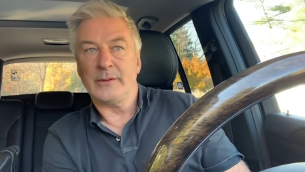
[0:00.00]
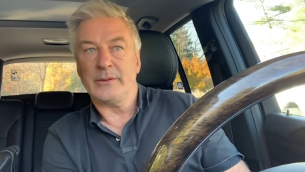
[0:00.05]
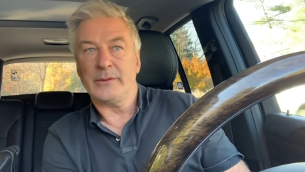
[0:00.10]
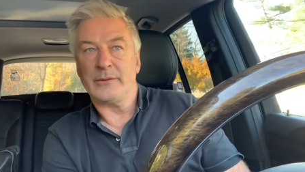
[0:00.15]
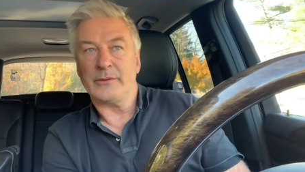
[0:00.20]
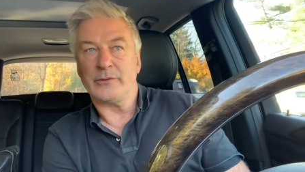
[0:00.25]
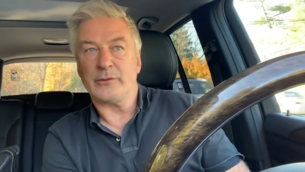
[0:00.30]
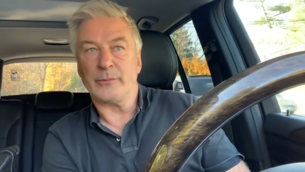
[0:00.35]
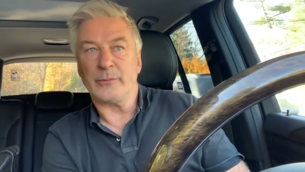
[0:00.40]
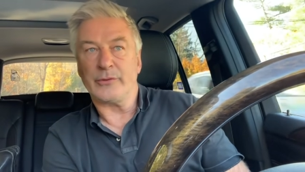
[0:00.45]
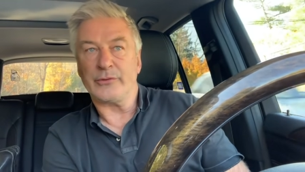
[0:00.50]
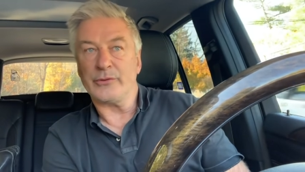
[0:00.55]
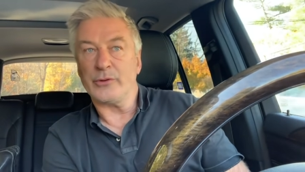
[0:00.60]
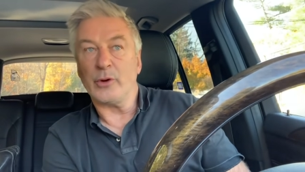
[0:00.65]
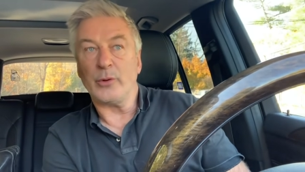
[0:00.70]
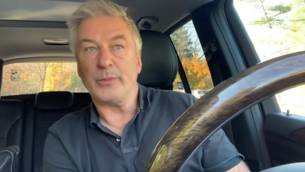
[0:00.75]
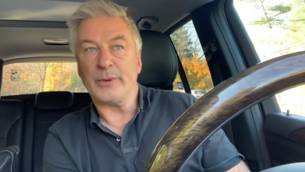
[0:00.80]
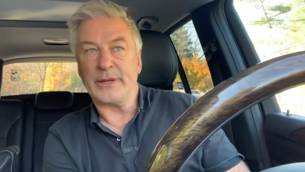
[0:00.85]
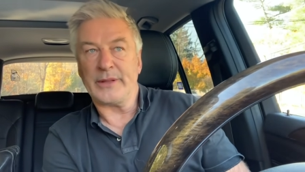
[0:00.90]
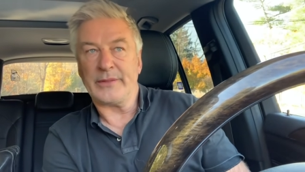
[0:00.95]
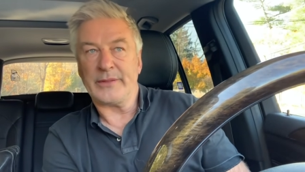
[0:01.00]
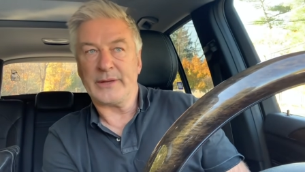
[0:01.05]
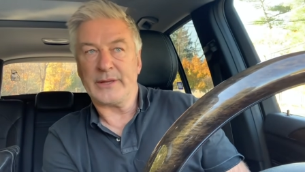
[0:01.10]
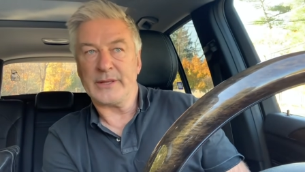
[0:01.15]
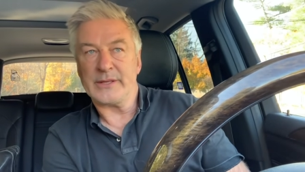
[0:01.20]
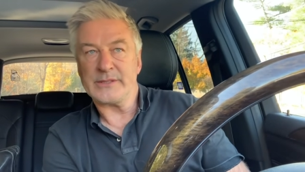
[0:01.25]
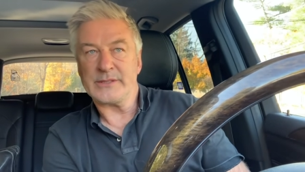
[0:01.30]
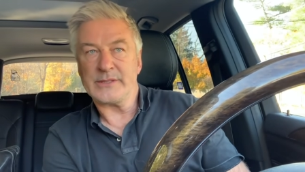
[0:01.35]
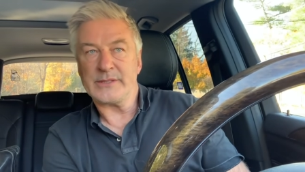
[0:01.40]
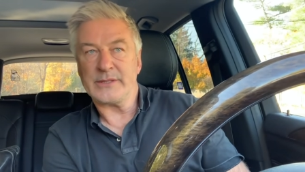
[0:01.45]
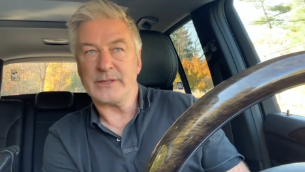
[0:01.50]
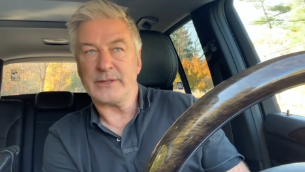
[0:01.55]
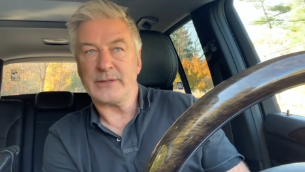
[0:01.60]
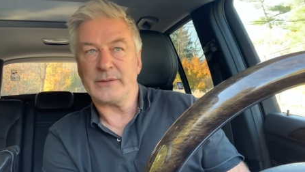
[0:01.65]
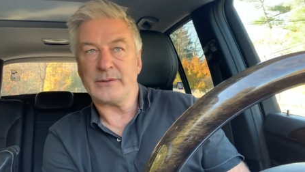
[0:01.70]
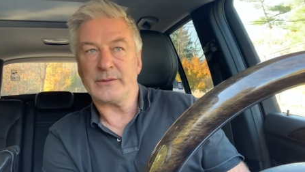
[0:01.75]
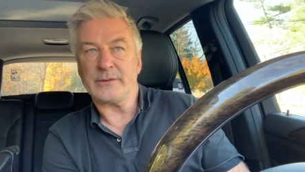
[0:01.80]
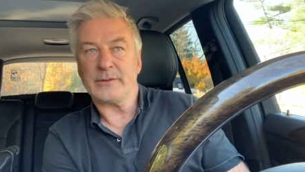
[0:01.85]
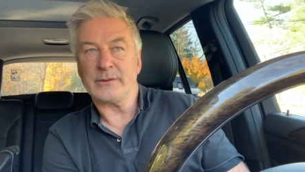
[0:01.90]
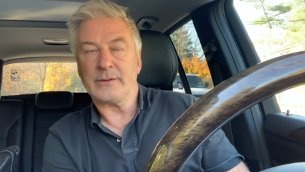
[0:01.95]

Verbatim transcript: there's almost nobody that has his ear,